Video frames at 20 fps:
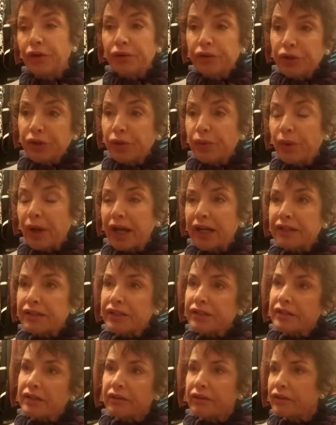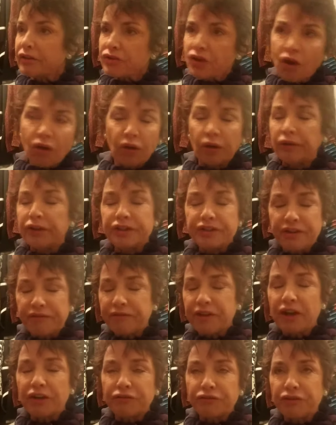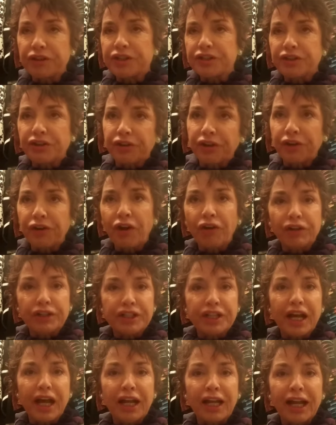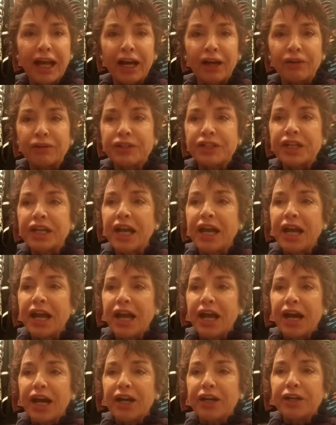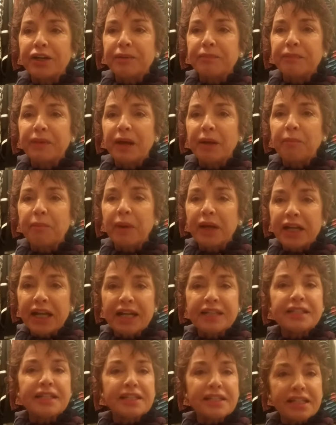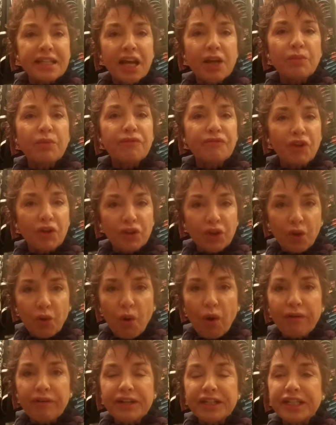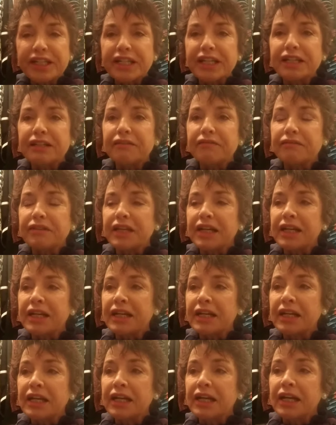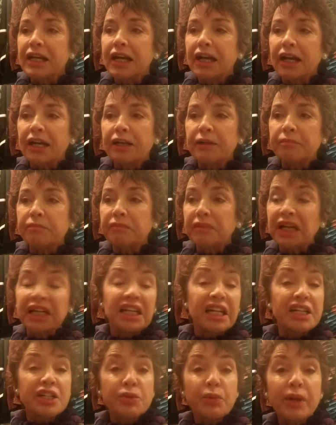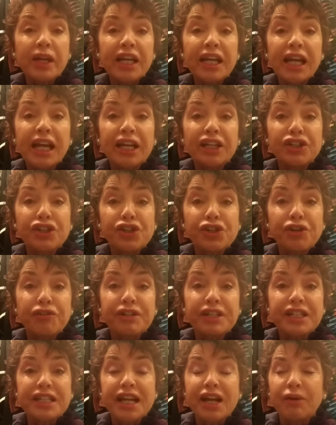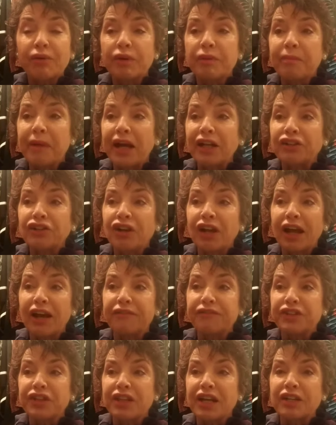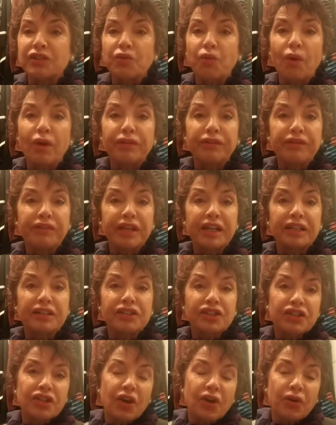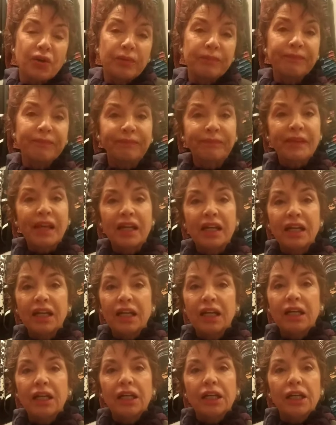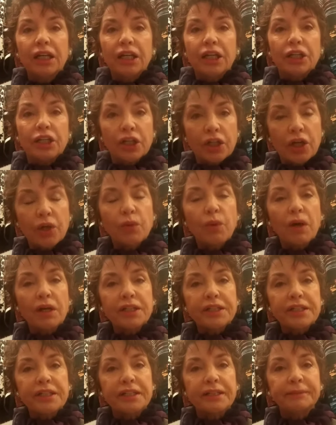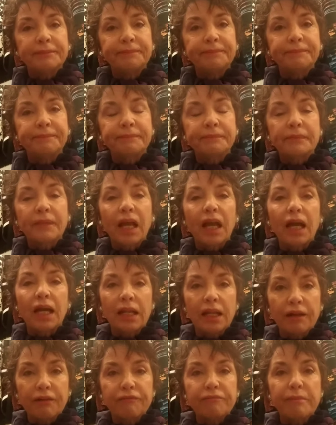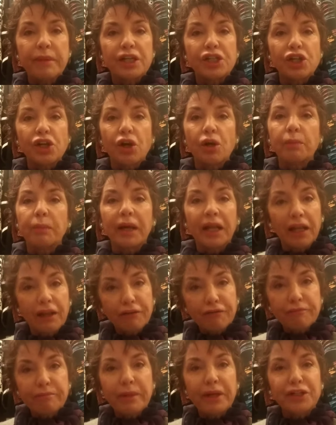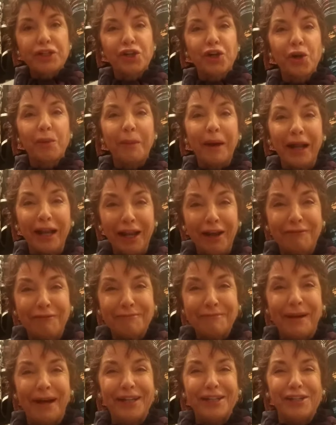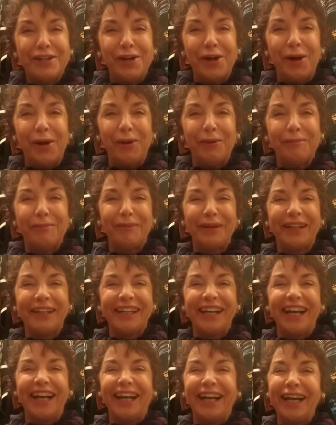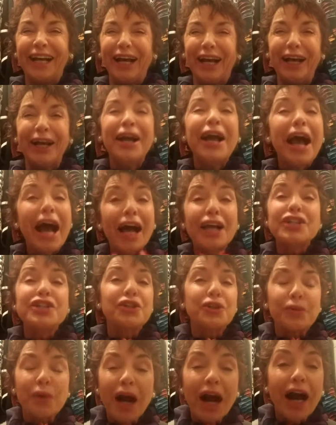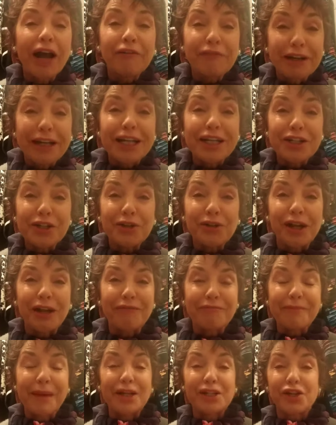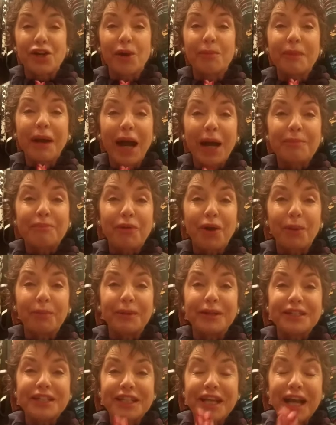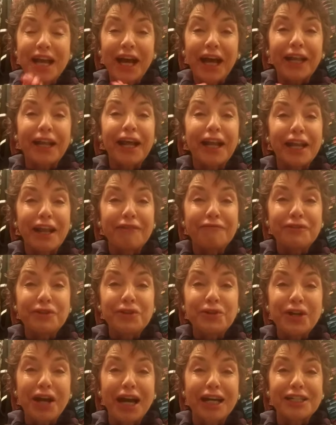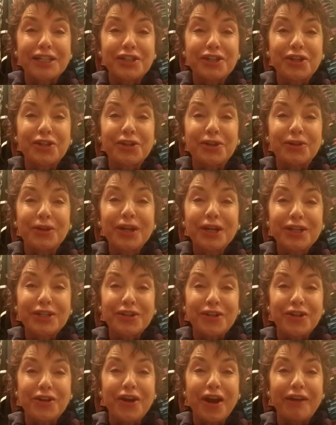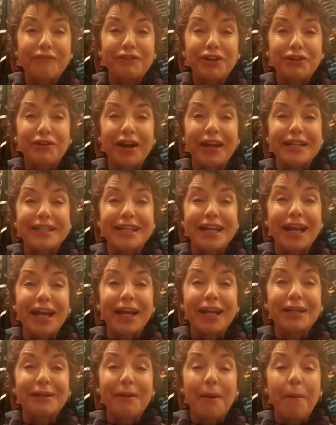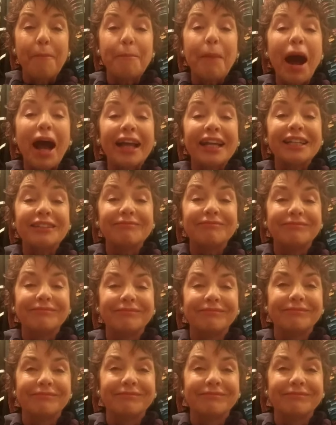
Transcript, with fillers: no US, and there's a whole list of countries that are not allowed. Um, but as I say, we've got the quarantine thing. Um, at least we can get insurance now with Manulife, so that's one thing. So, you know what? I love my job, I love my job, I love my job. I do. I really do love my job. I promise. And I love you guys too. So you have a great day. Bye.